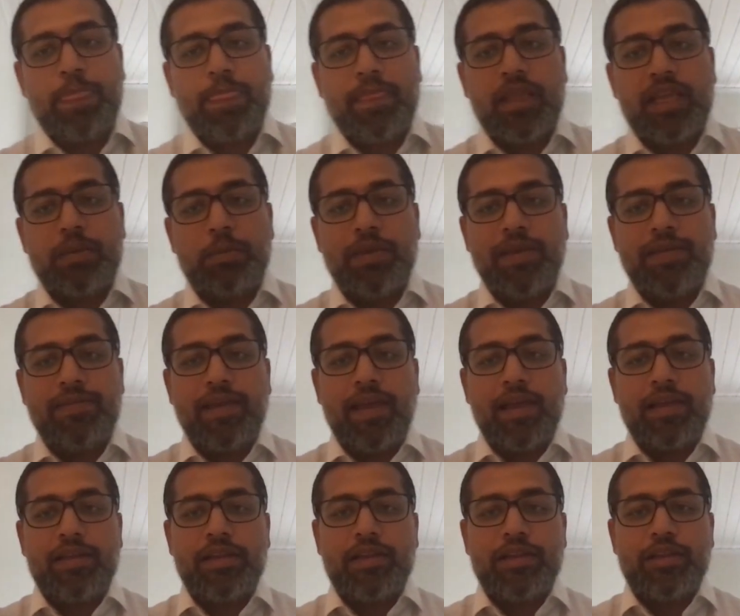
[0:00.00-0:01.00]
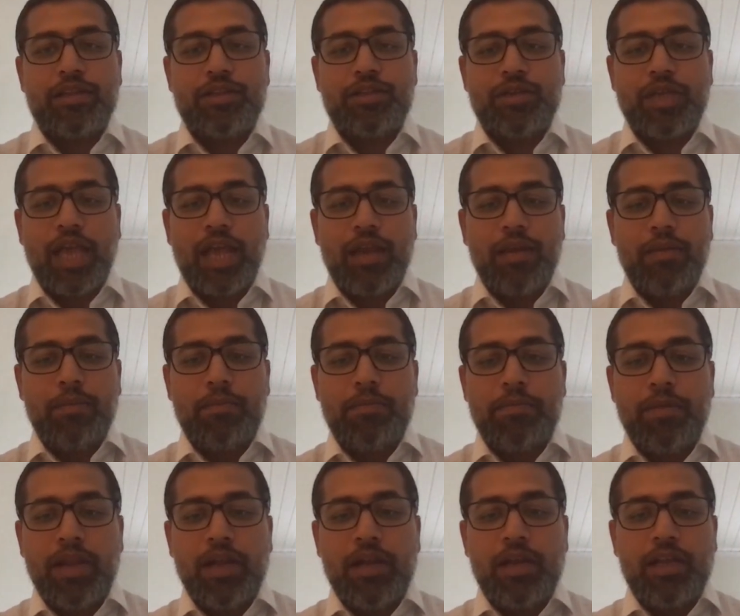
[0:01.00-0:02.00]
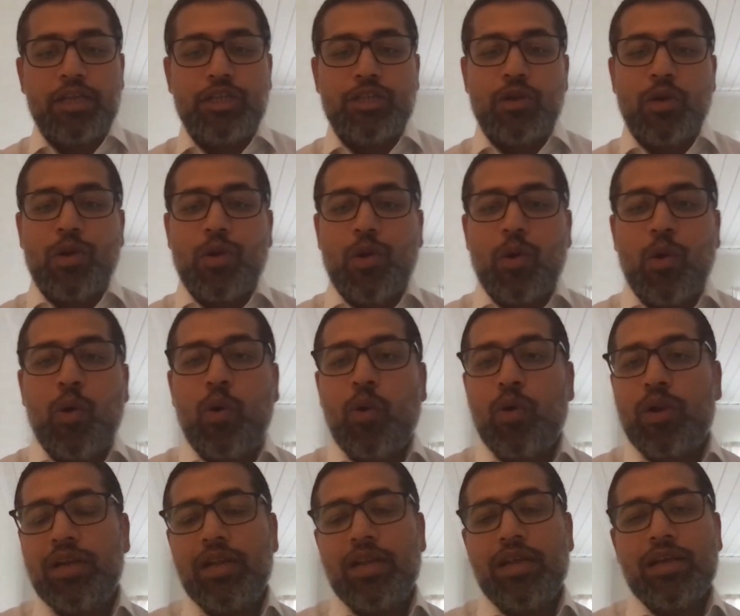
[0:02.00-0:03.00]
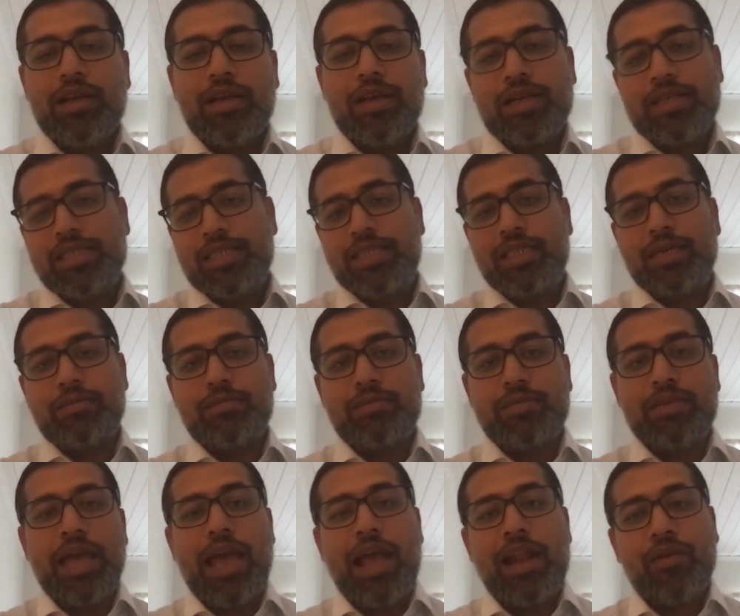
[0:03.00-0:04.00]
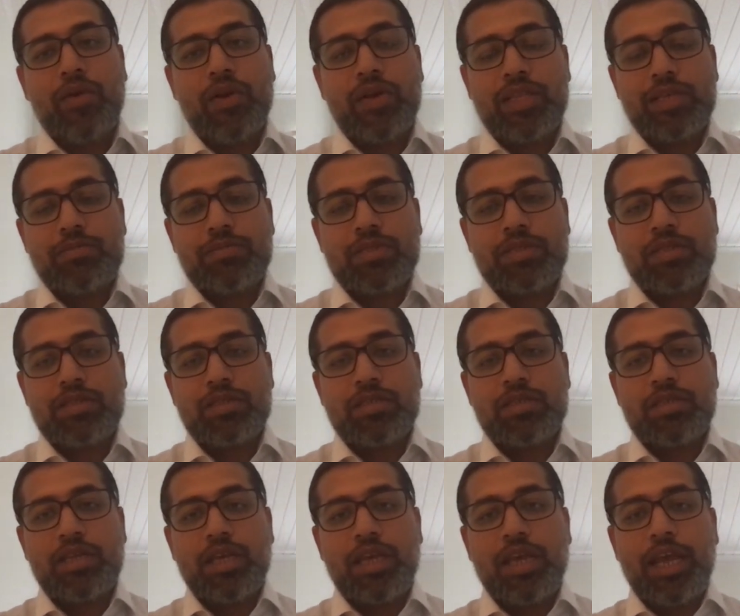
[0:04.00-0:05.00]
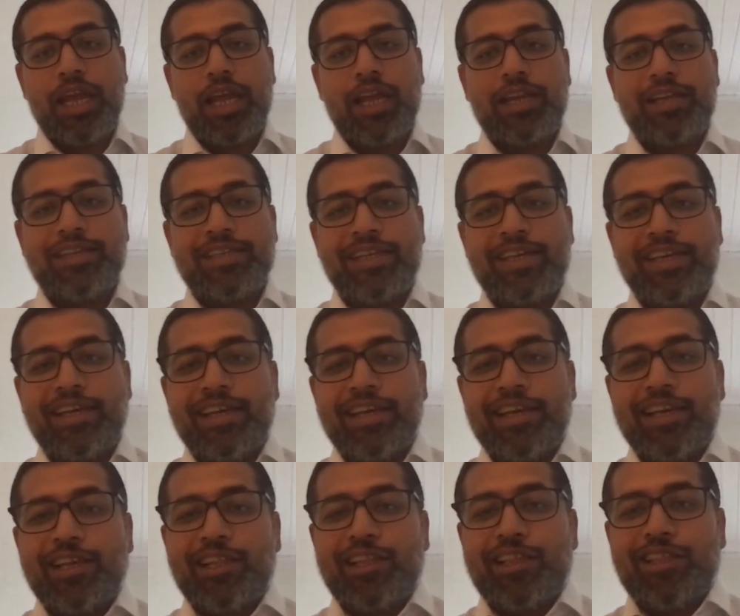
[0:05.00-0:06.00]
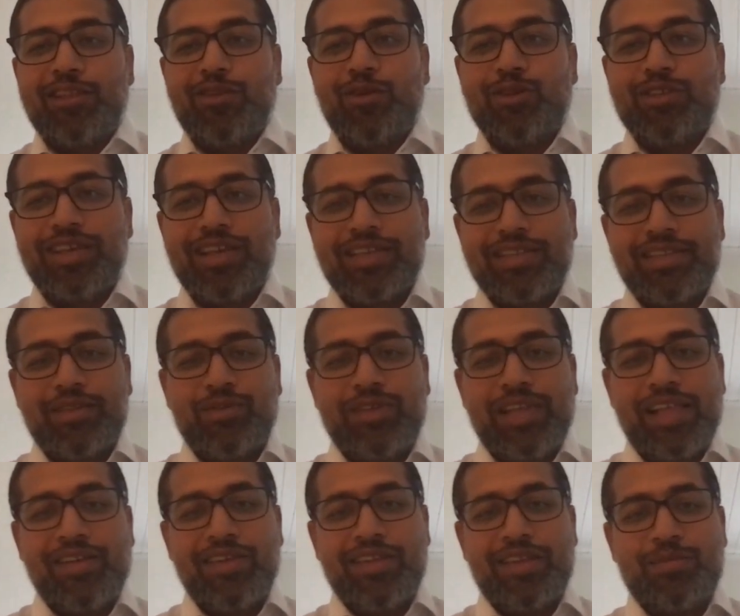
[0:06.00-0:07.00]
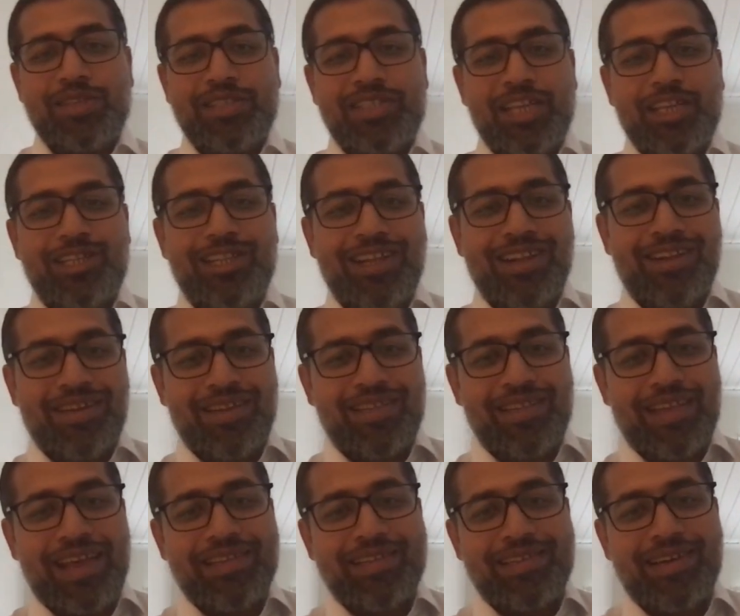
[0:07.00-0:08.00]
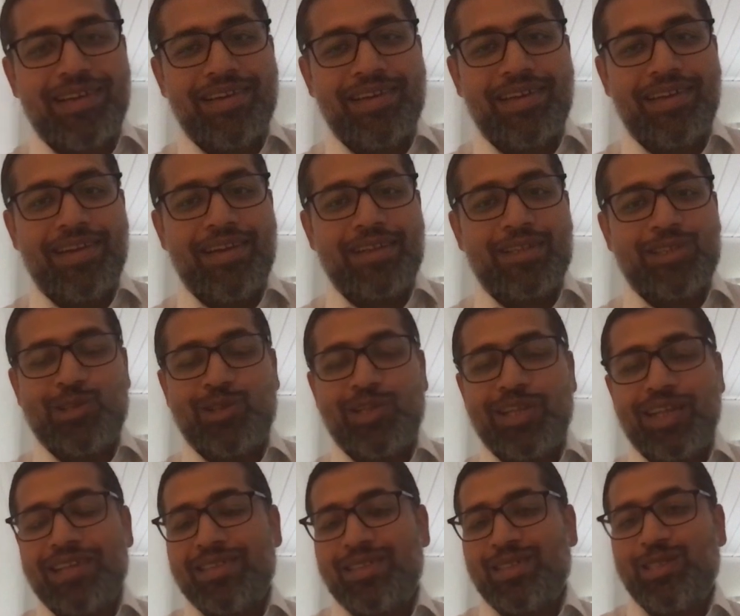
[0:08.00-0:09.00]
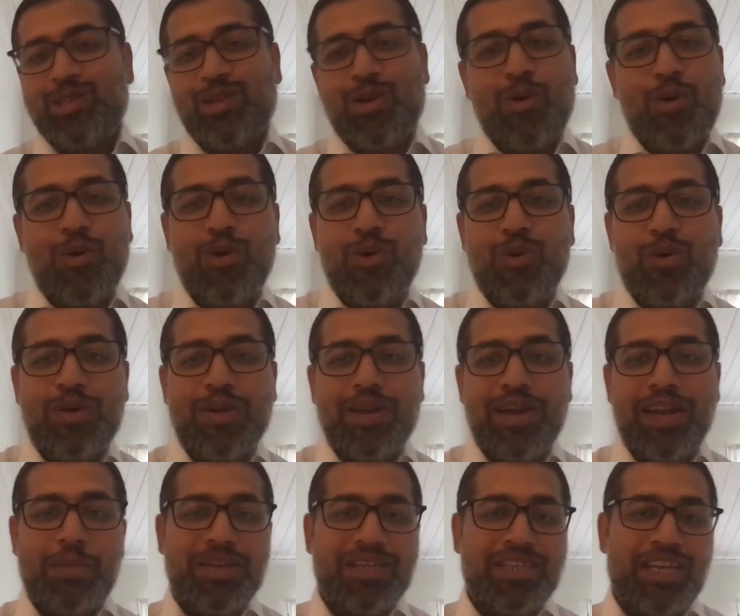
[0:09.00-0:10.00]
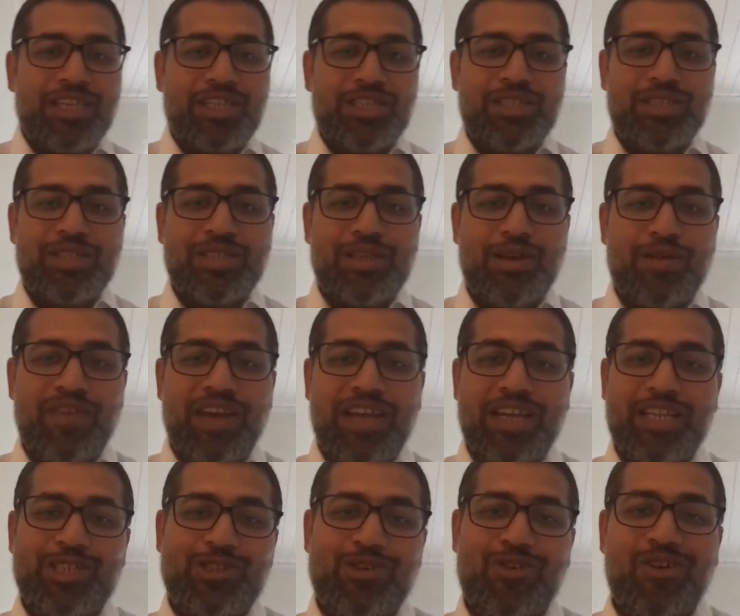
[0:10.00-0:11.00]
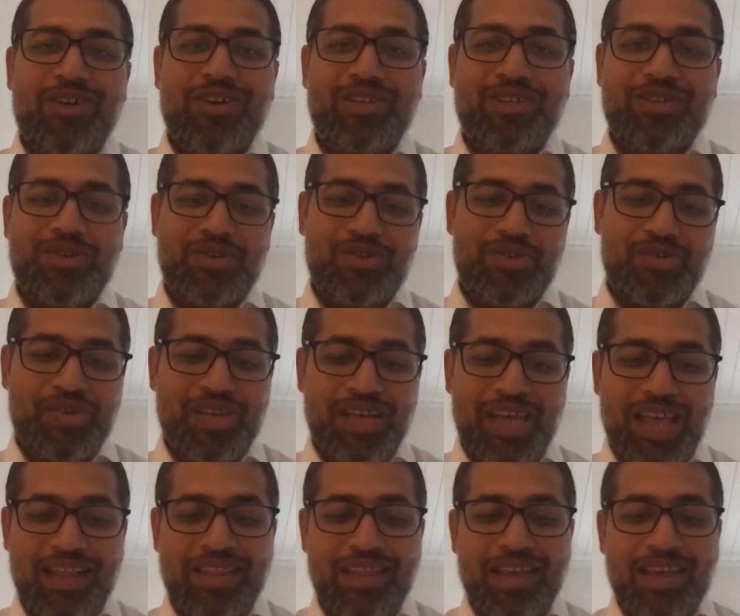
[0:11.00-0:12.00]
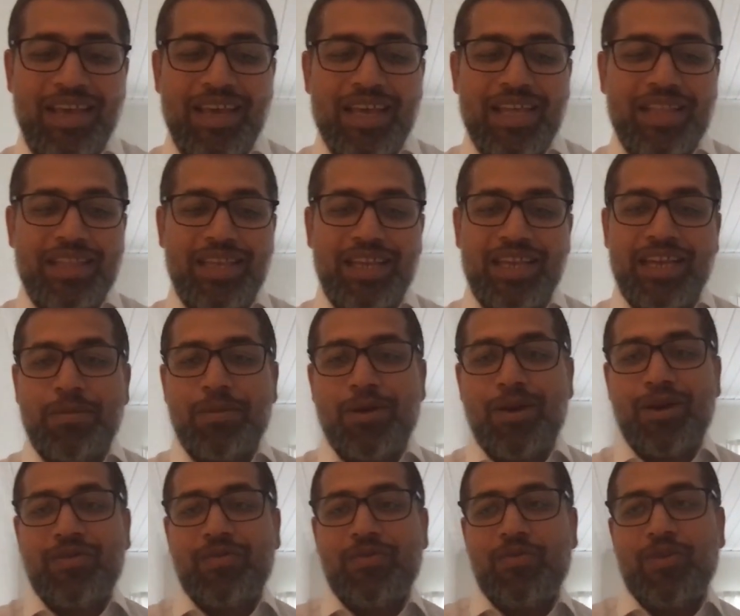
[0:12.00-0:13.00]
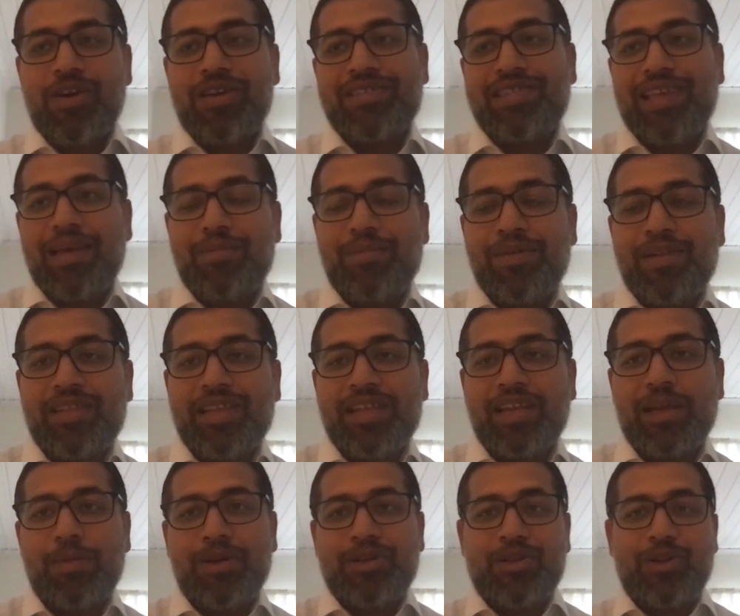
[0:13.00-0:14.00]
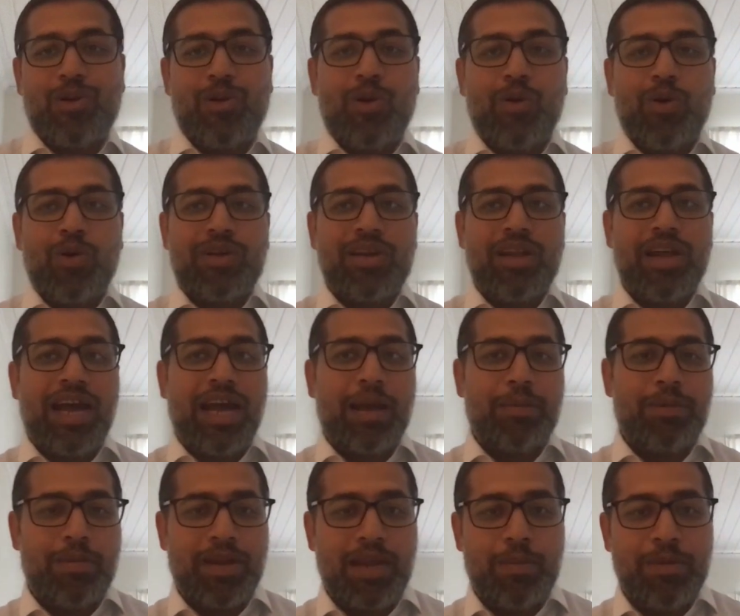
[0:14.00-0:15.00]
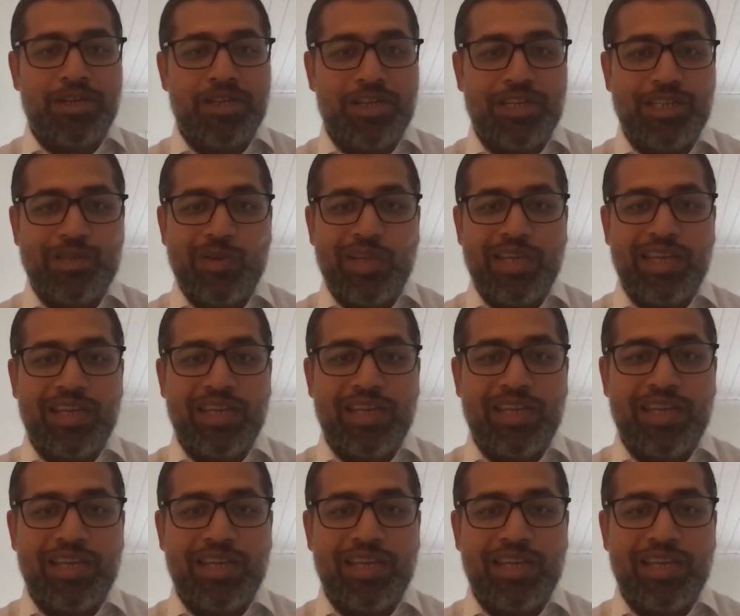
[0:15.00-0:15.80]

It means that you can build your own custom algorithms, and those algorithms essentially run as containers. So there is no limitations of any sort. So you can think about, for example, think about your own hyperparameter tuning